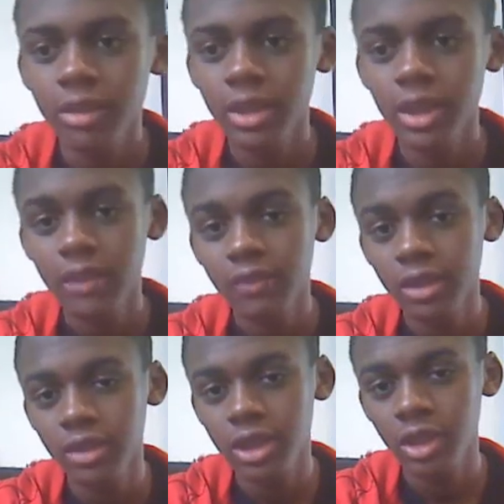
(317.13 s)
Even though
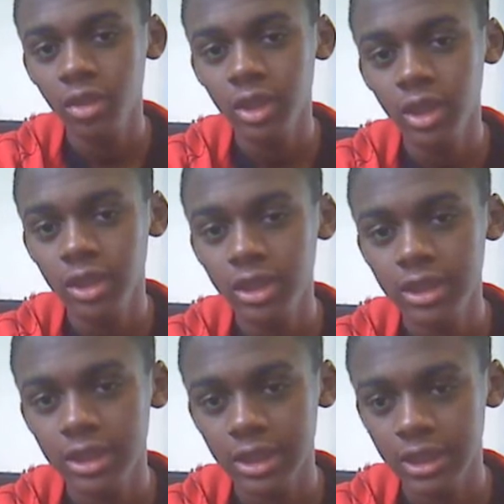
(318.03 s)
Sony is
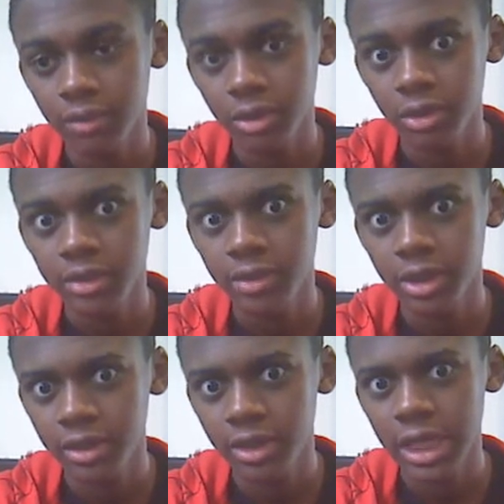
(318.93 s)
evil,
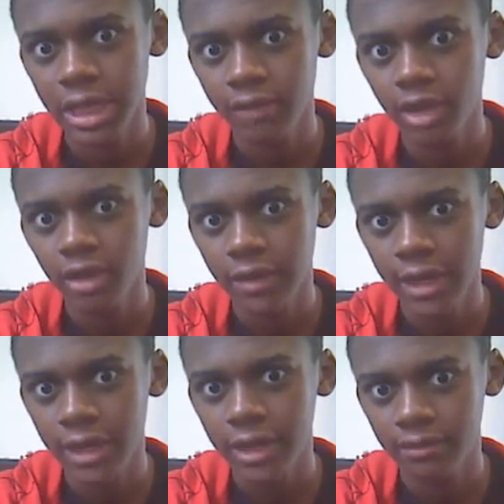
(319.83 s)
especially Avi
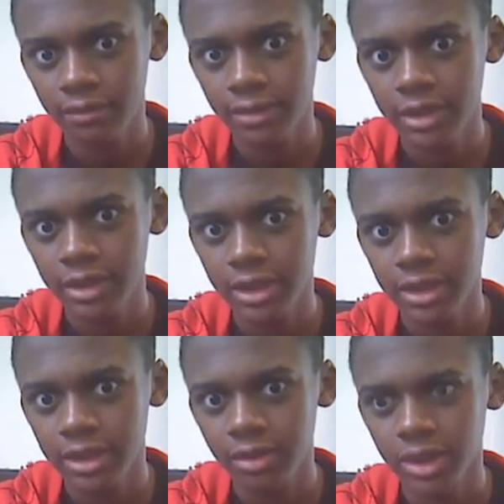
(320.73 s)
Arad is at Sony.